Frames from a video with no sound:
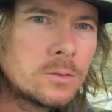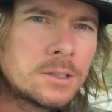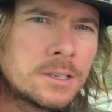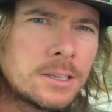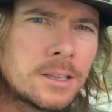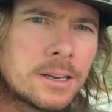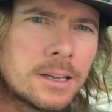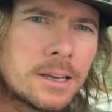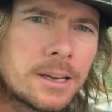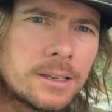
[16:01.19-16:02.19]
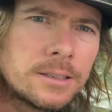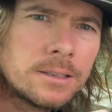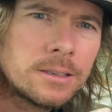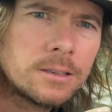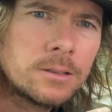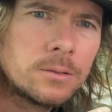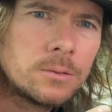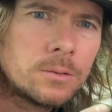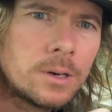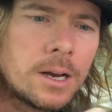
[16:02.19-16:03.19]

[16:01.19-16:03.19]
see that it has this little